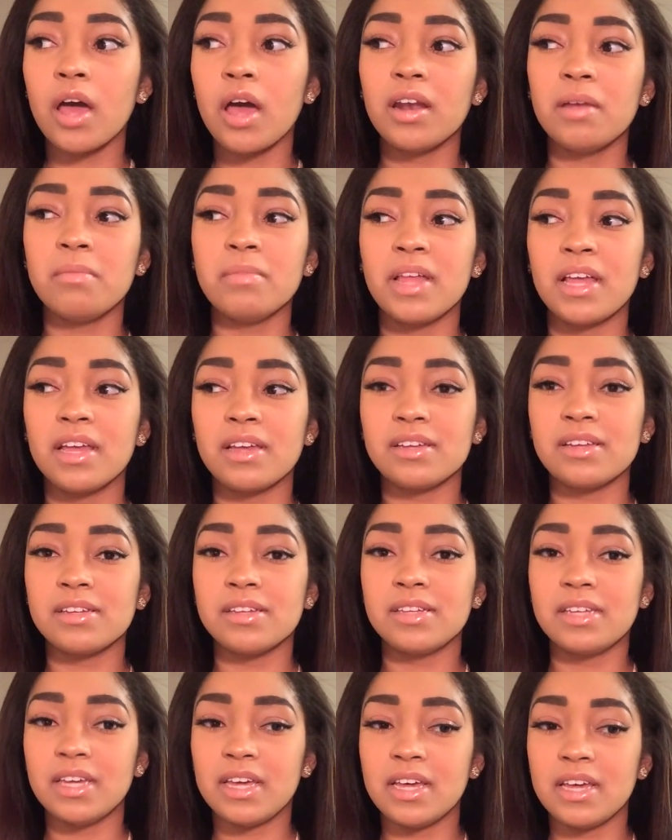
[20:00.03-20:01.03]
And I'm like,
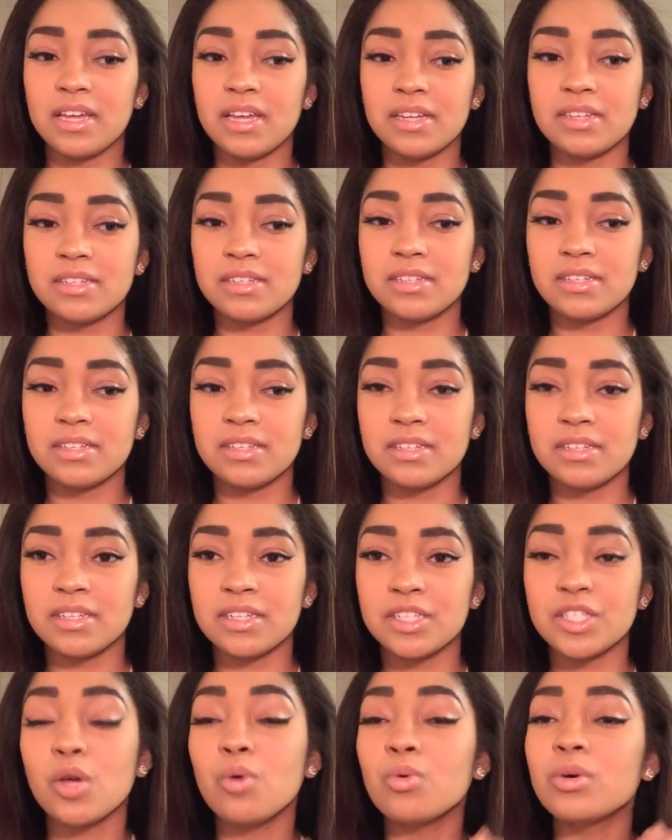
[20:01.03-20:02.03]
"Yeah."
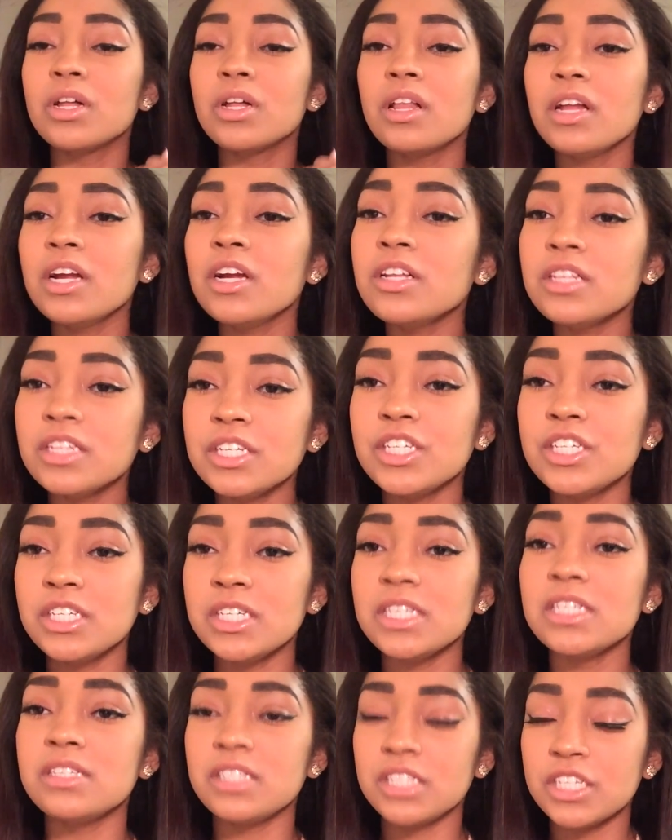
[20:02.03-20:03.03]
So clearly
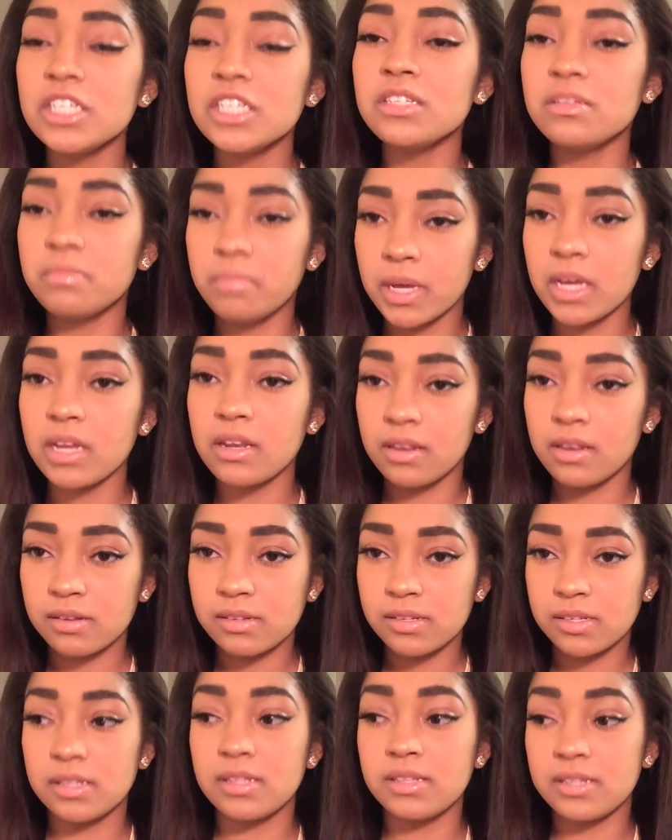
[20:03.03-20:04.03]
she's been
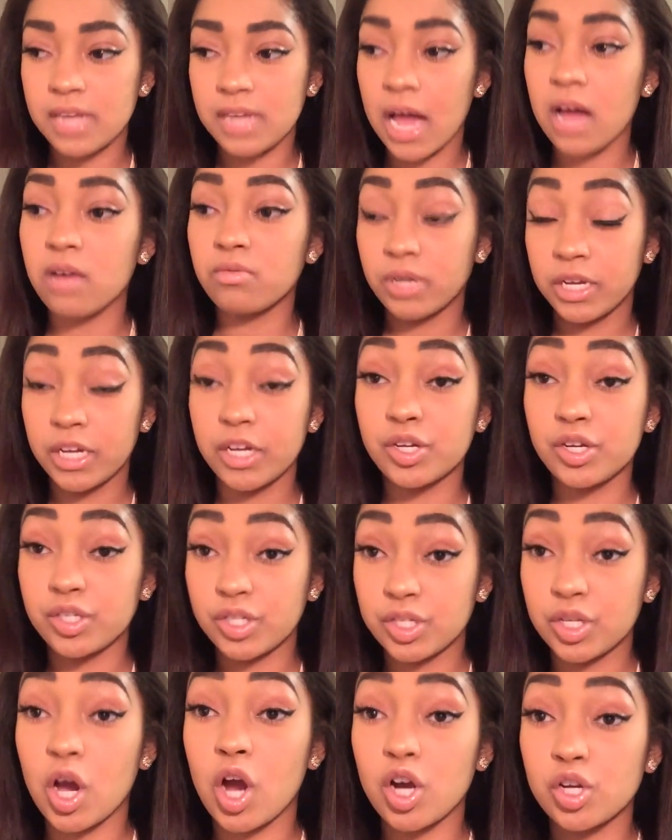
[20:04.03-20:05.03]
down here
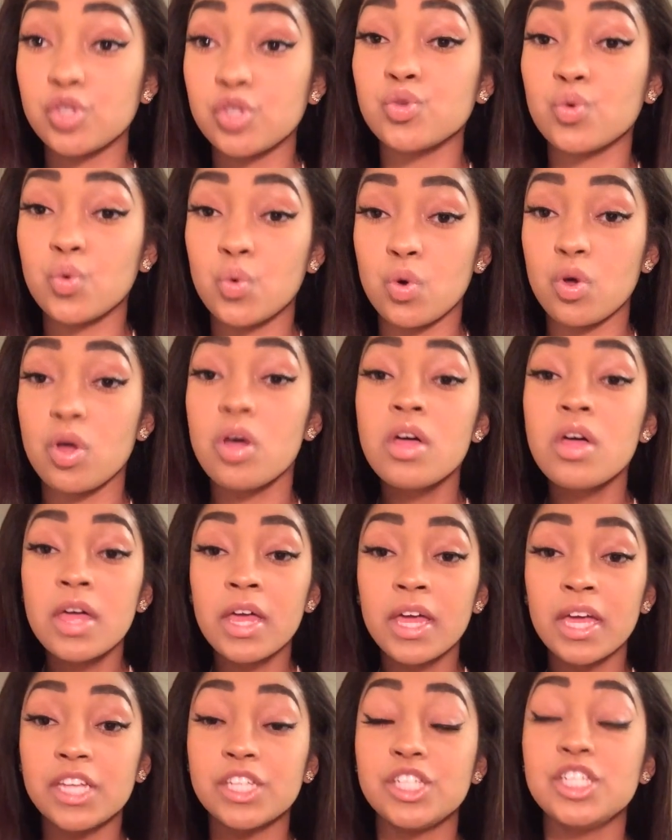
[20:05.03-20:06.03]
to our school
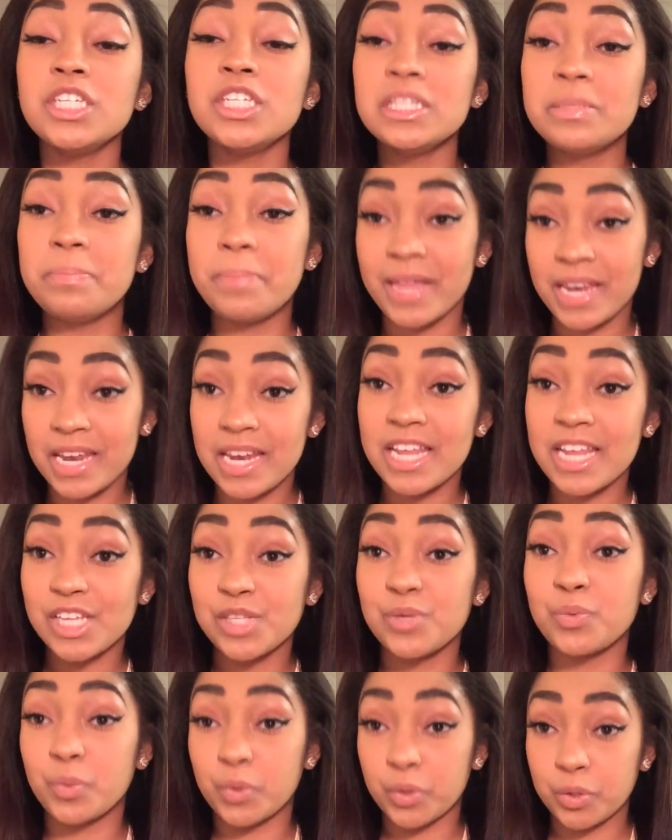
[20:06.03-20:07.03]
and she's been in
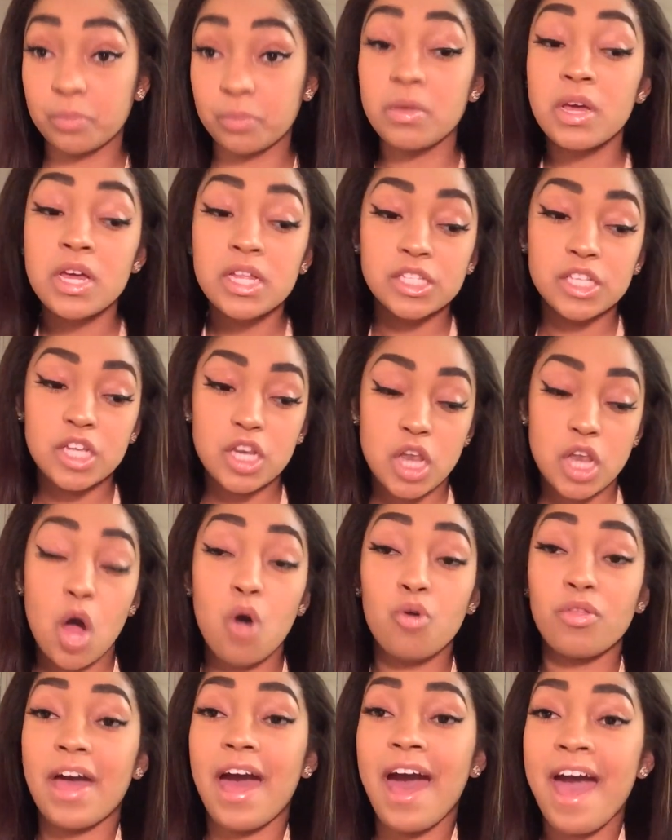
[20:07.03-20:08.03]
his room to
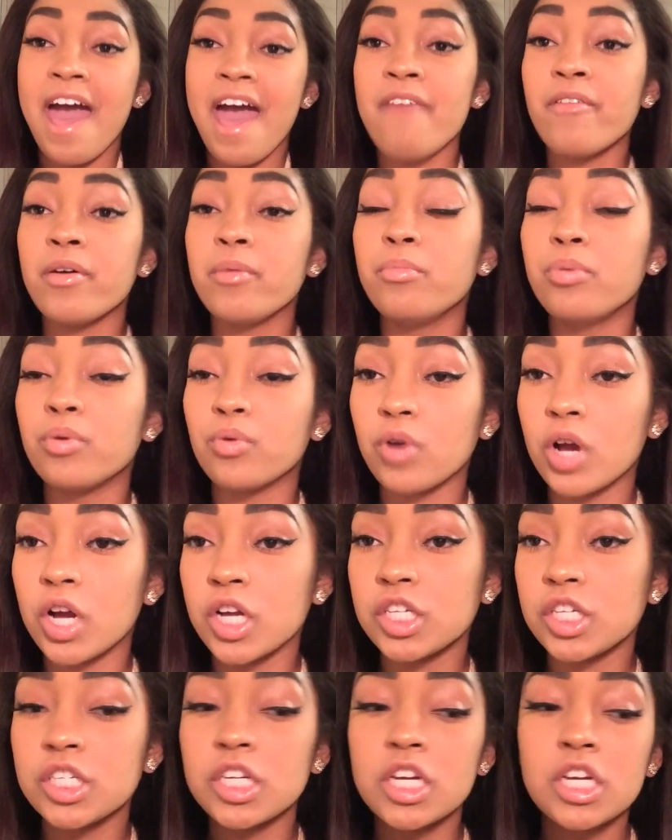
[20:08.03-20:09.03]
know that I have a
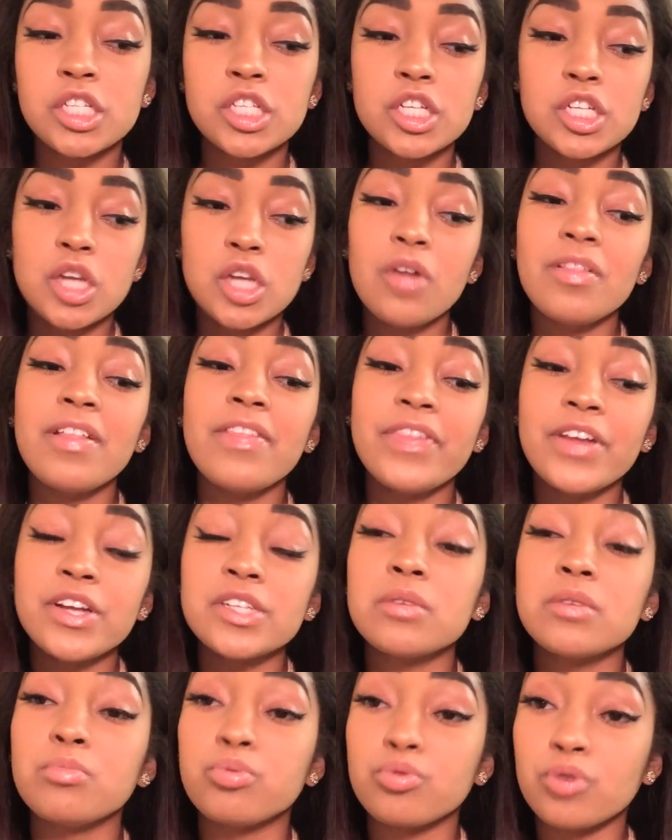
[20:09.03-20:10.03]
brush, to know that
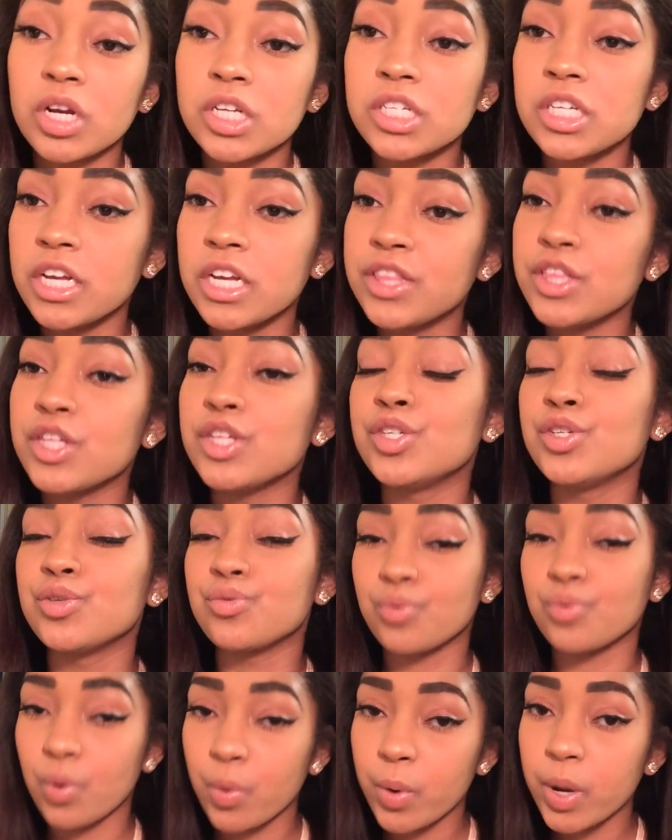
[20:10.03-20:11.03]
there's a brush in the
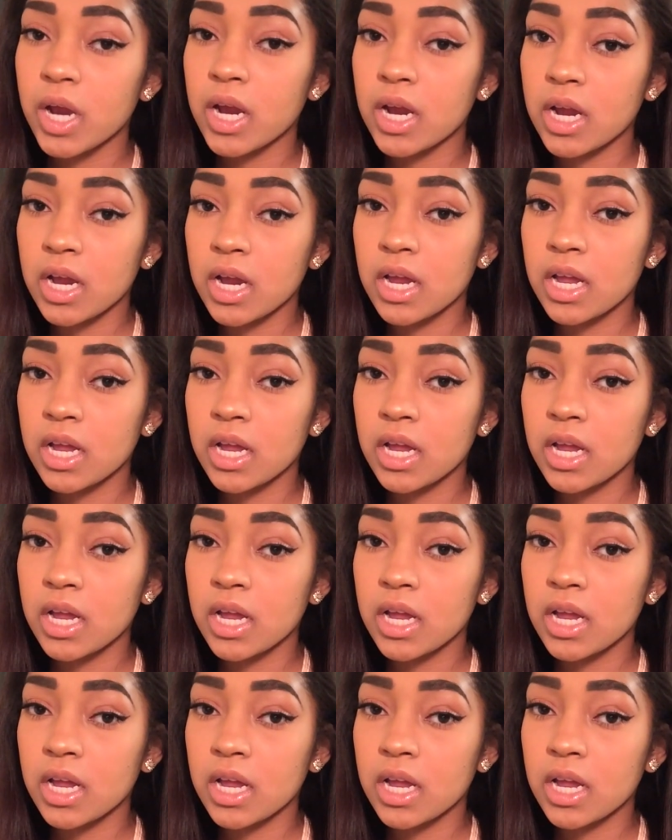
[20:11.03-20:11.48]
drawer.